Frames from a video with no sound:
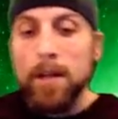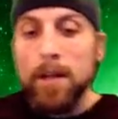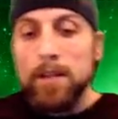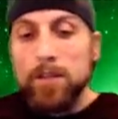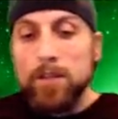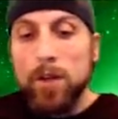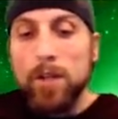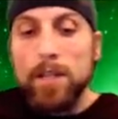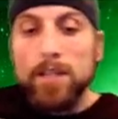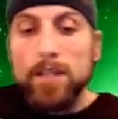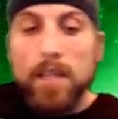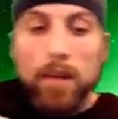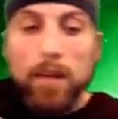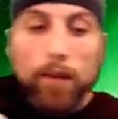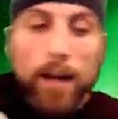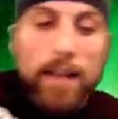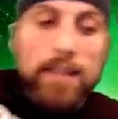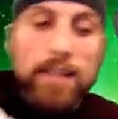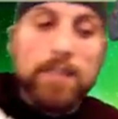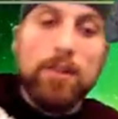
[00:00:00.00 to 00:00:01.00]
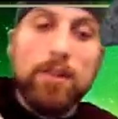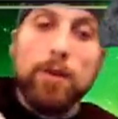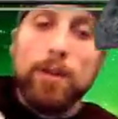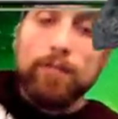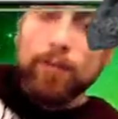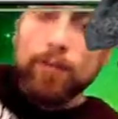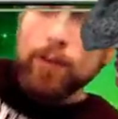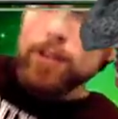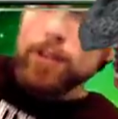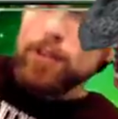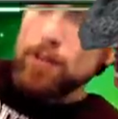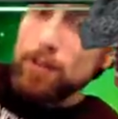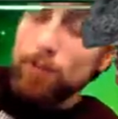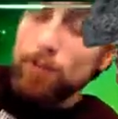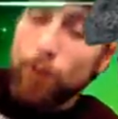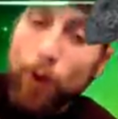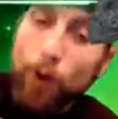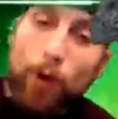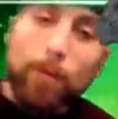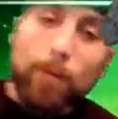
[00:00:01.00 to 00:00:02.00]
So let's get right into it. First and
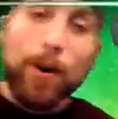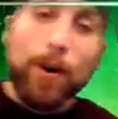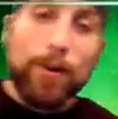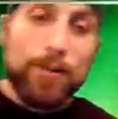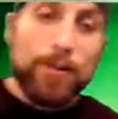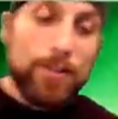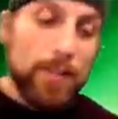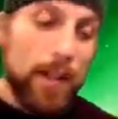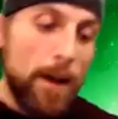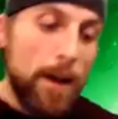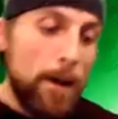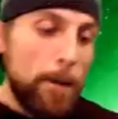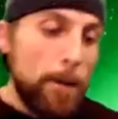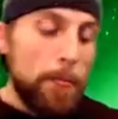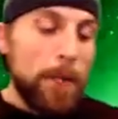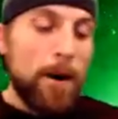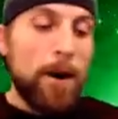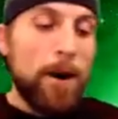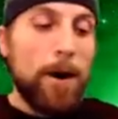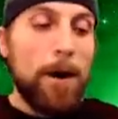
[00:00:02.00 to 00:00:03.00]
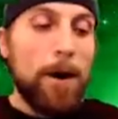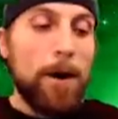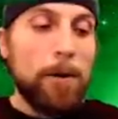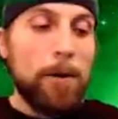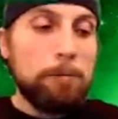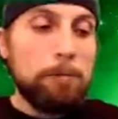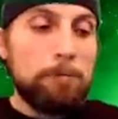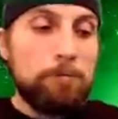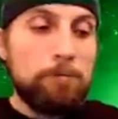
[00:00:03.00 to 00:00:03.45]
foremost, um,